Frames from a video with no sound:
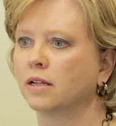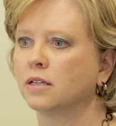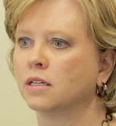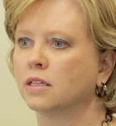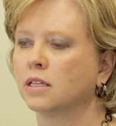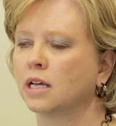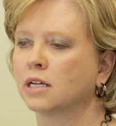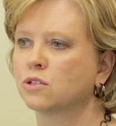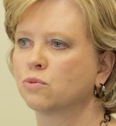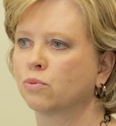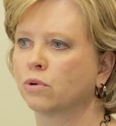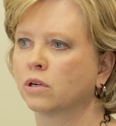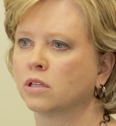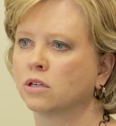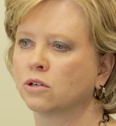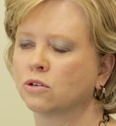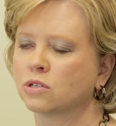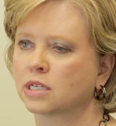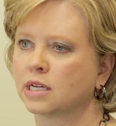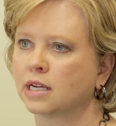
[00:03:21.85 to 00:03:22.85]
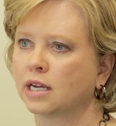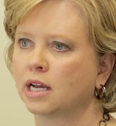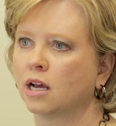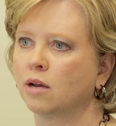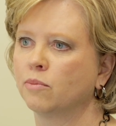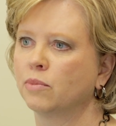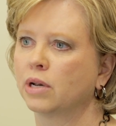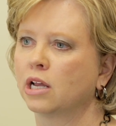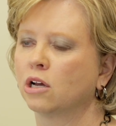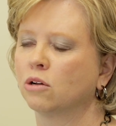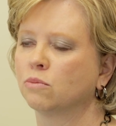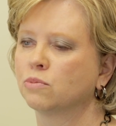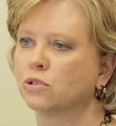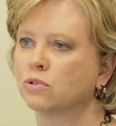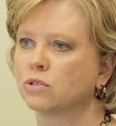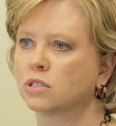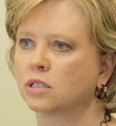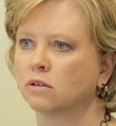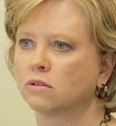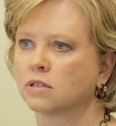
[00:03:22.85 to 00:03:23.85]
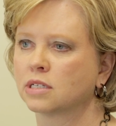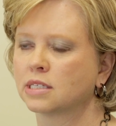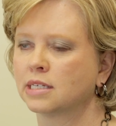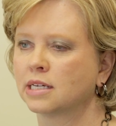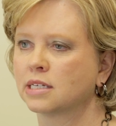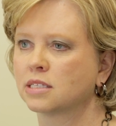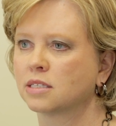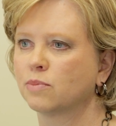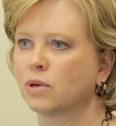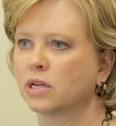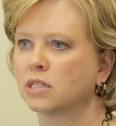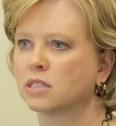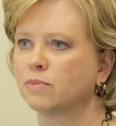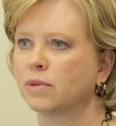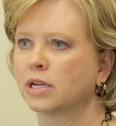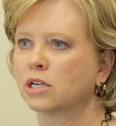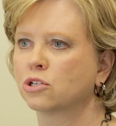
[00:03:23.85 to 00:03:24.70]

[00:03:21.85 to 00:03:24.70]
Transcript: And that's where the nurse can come and help do skilled assessments,